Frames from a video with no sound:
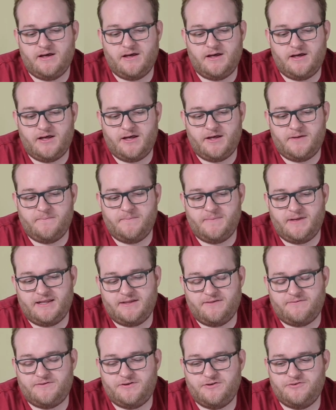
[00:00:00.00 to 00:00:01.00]

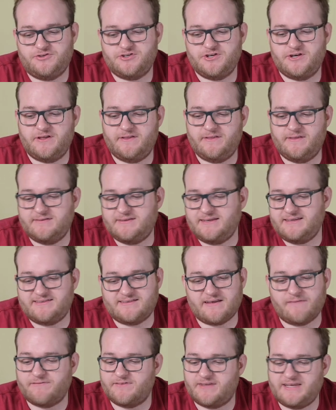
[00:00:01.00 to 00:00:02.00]
in the future, and the
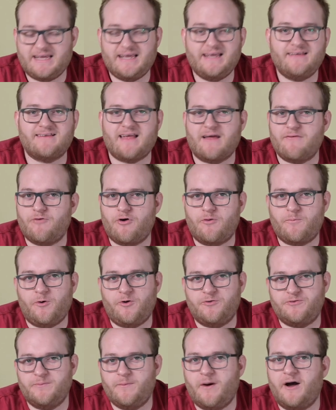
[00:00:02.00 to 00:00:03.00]
D70 is at rock
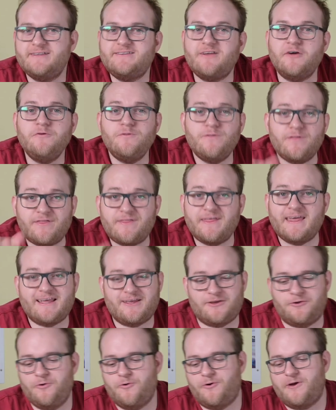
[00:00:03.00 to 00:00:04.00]
bottom. I don't
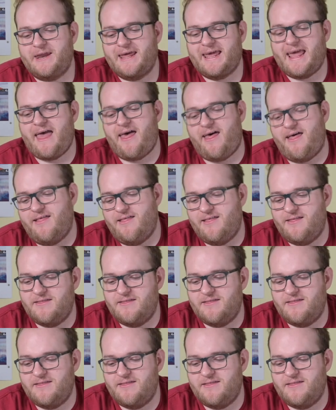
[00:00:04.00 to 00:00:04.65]
think you're going to get